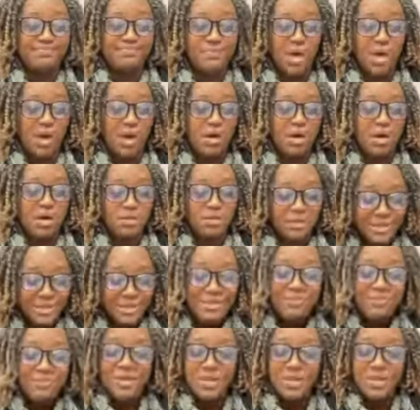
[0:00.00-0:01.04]
between men
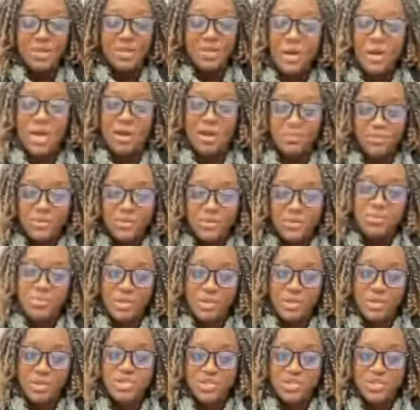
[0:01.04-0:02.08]
and women. And
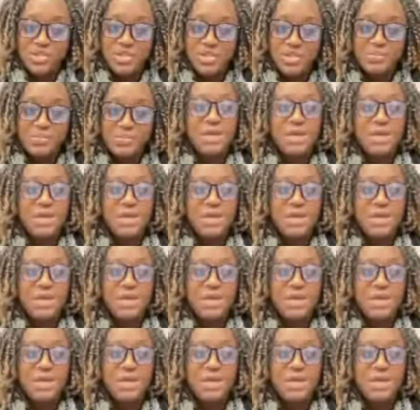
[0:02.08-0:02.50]
so